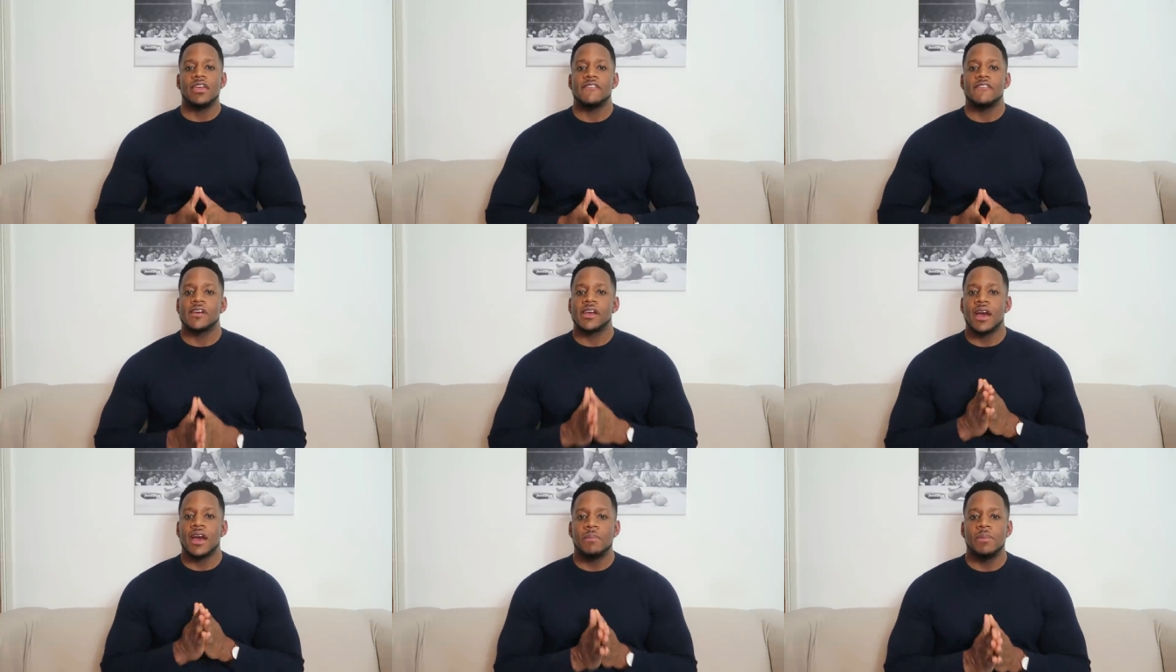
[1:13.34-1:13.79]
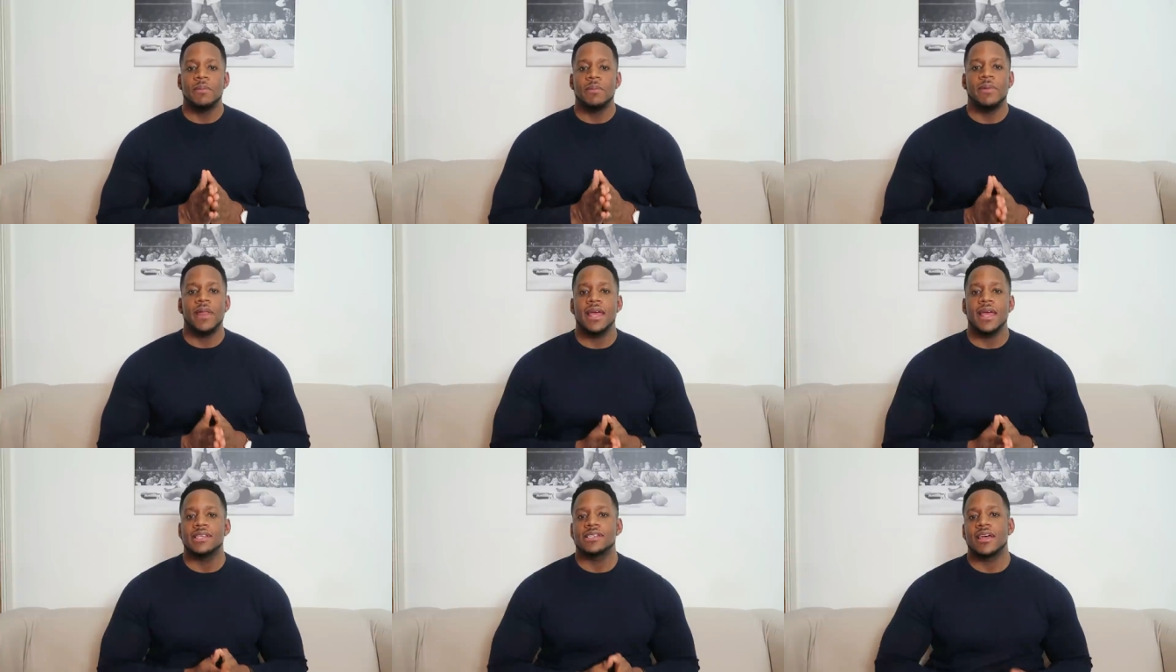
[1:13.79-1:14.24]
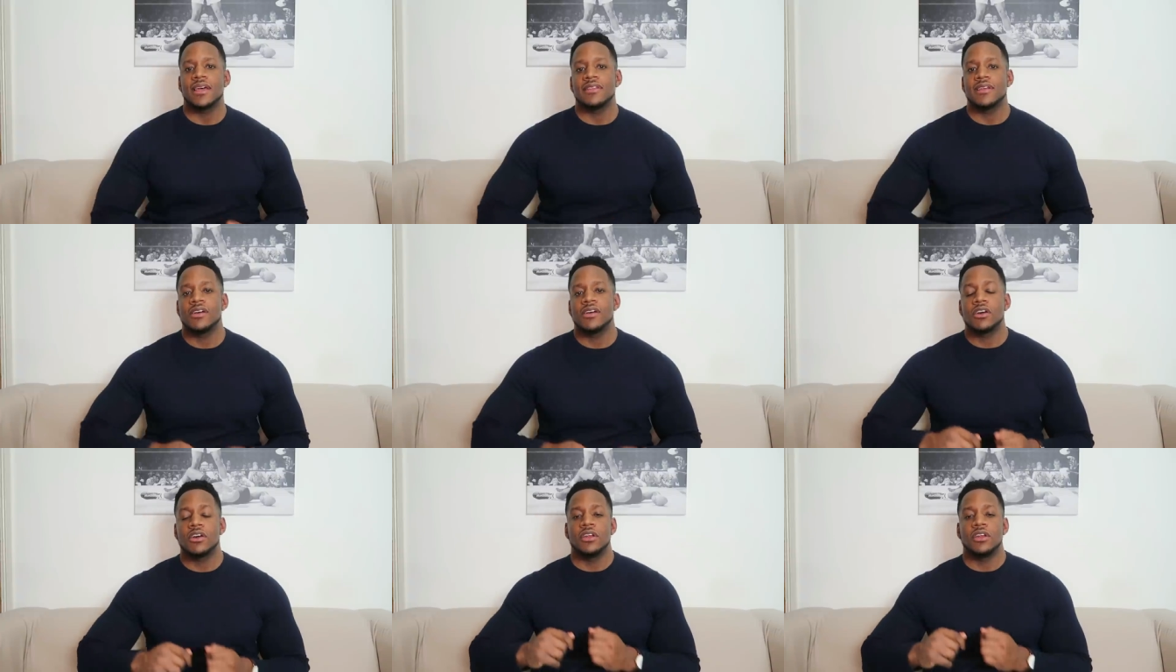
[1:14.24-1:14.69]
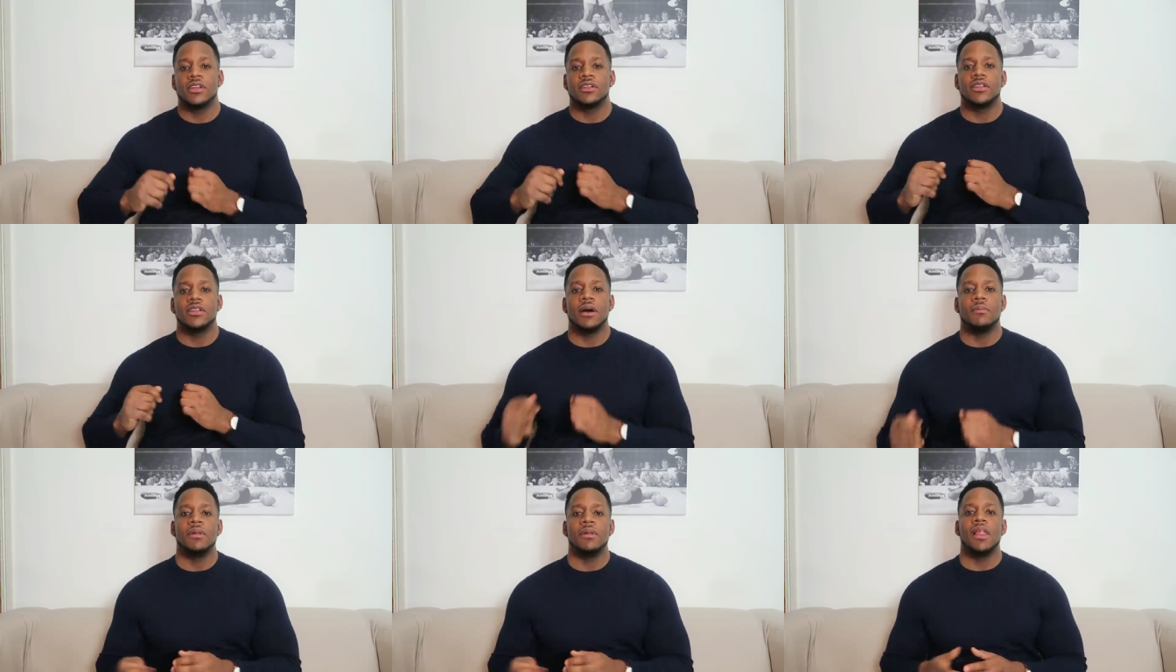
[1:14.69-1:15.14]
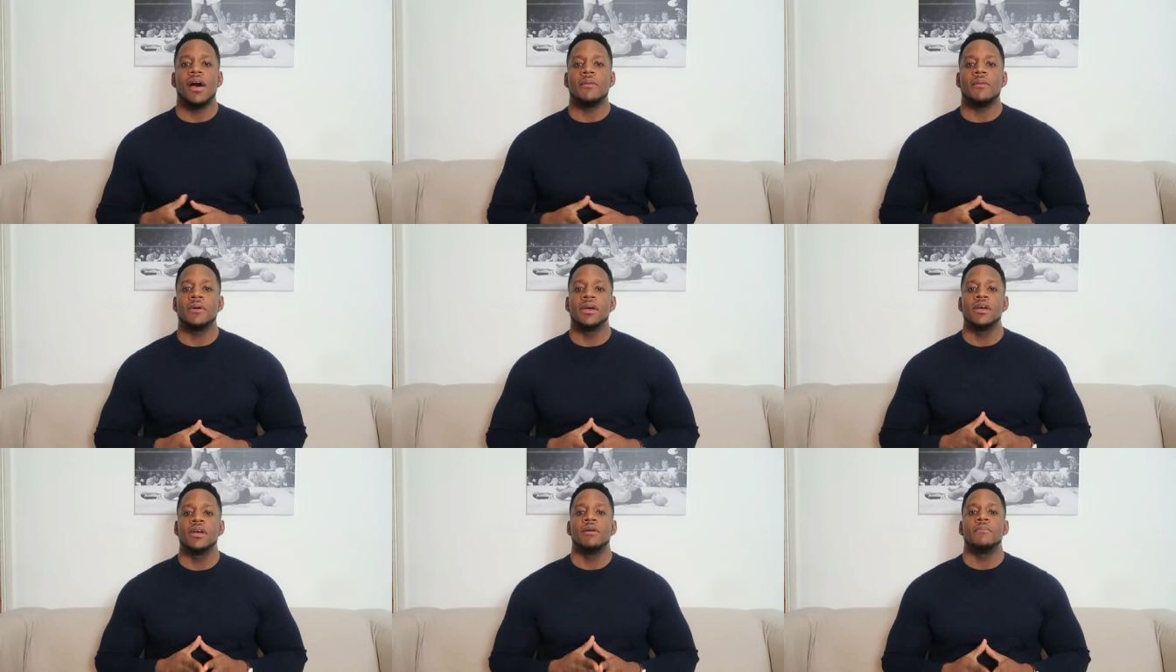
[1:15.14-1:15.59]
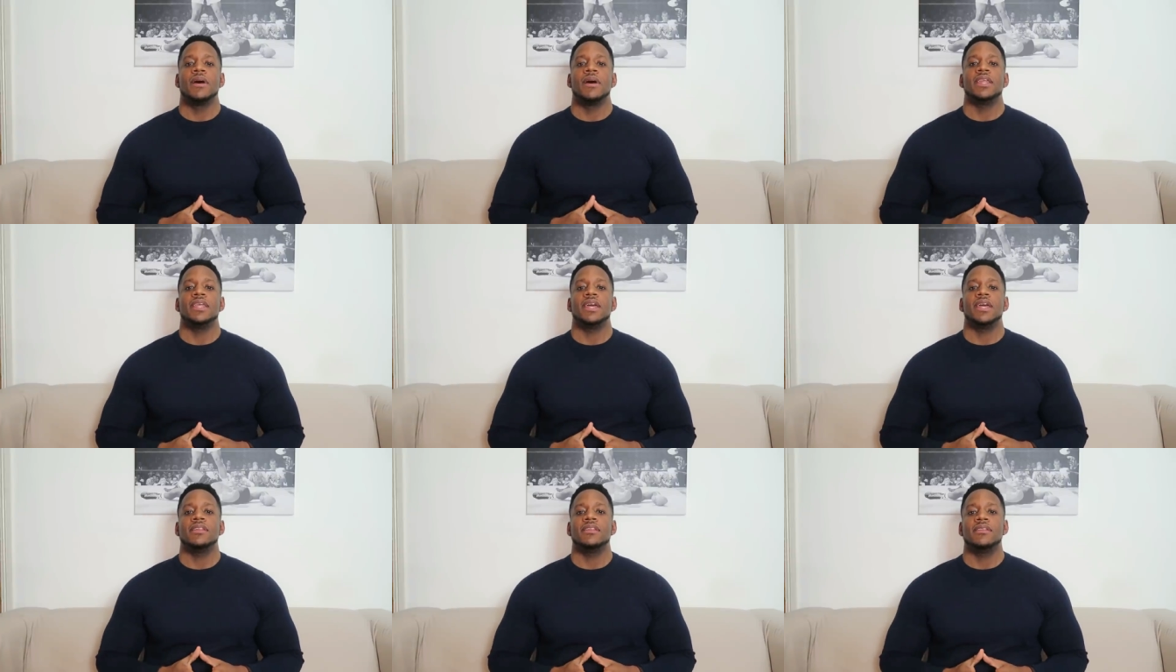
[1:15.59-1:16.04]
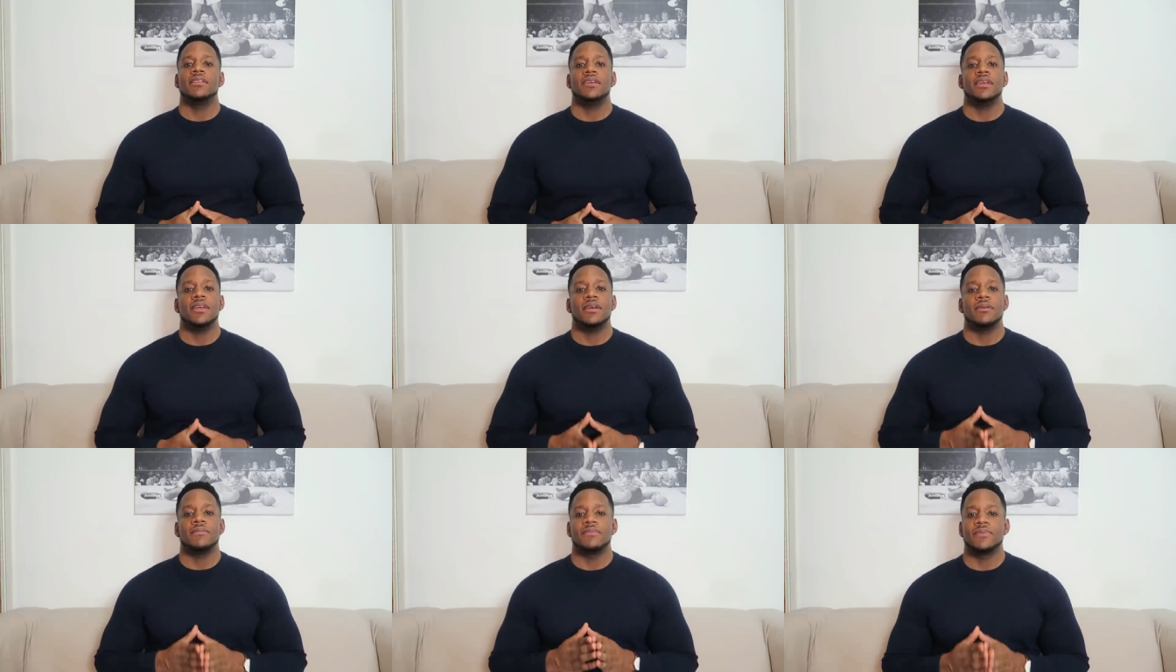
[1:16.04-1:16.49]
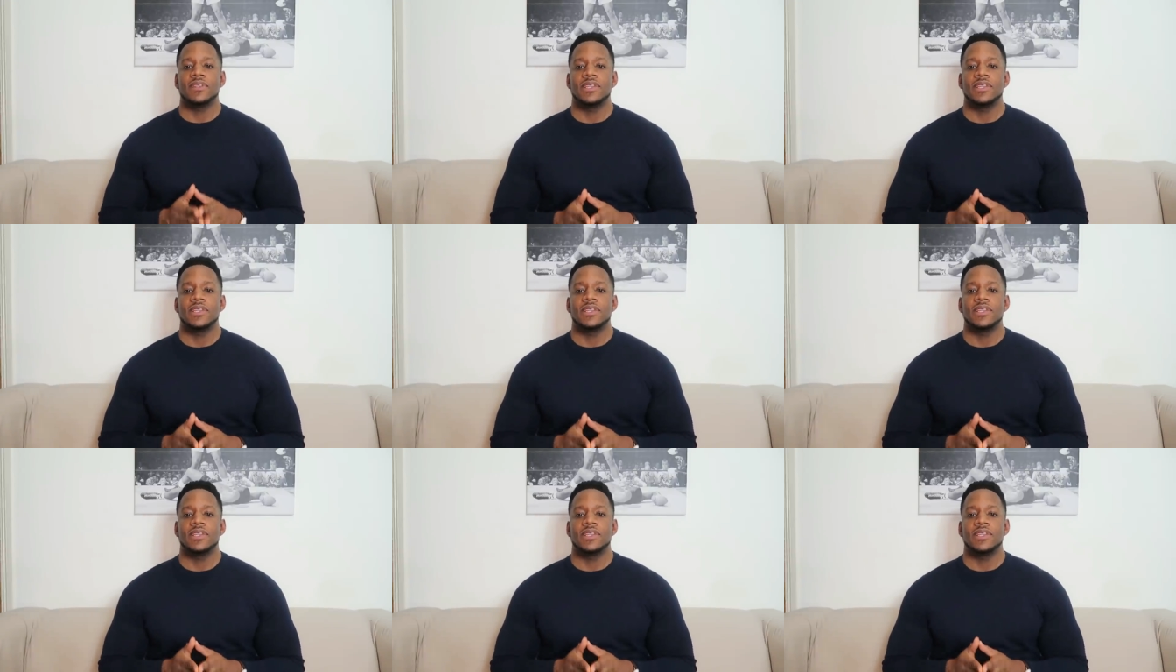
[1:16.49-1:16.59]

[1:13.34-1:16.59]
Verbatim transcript: at you with a couple of plays I think are going to double up by the end of the year.